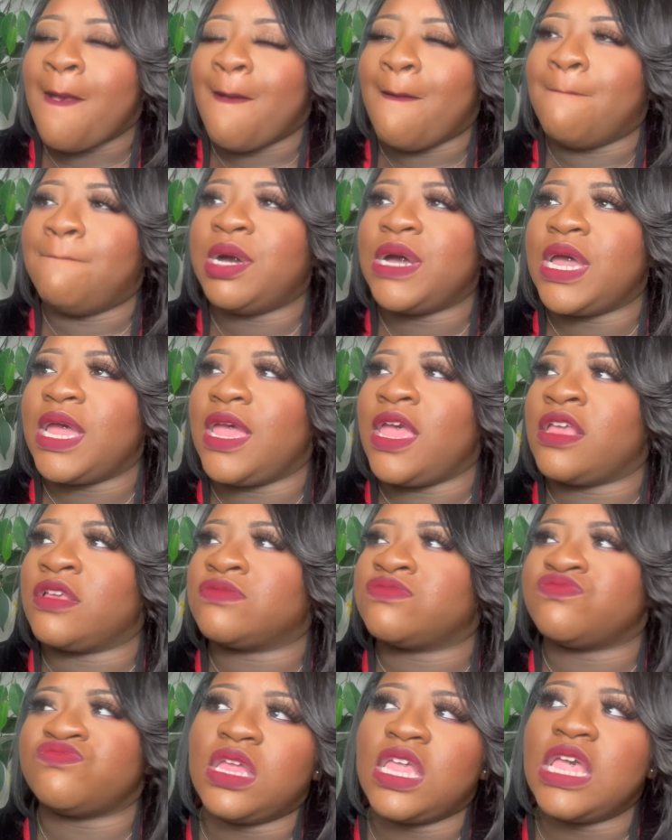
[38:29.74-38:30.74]
but
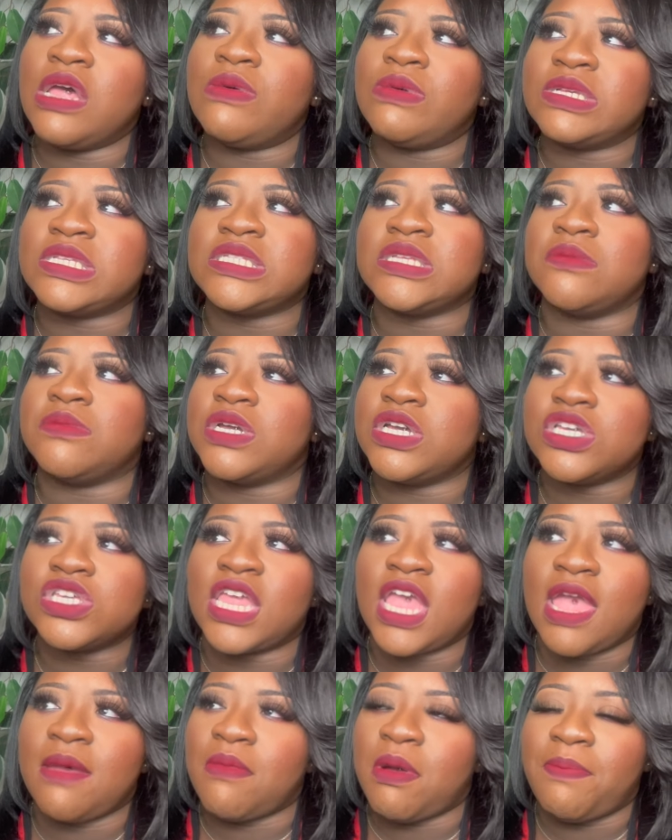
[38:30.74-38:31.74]
it was some good
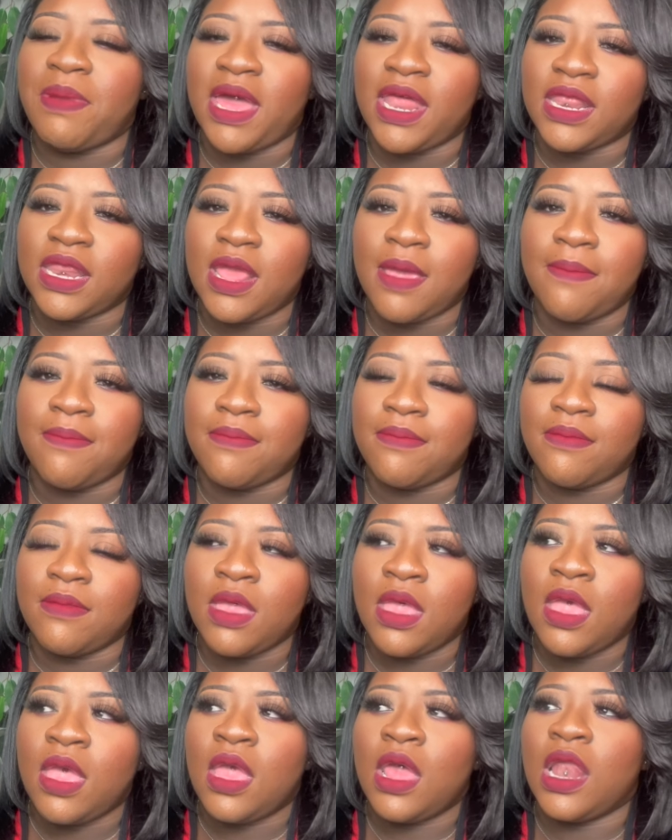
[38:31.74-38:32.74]
came up out of that
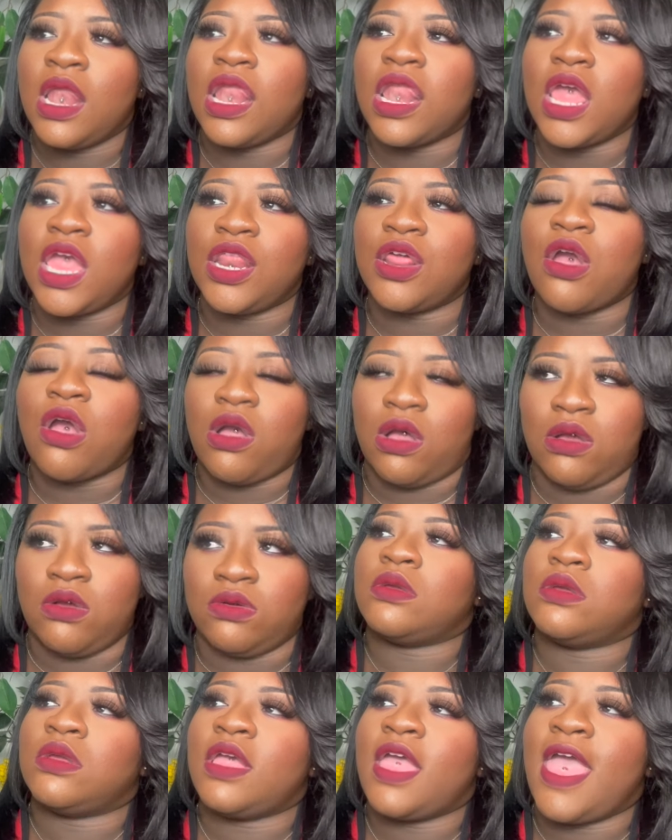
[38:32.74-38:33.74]
later on.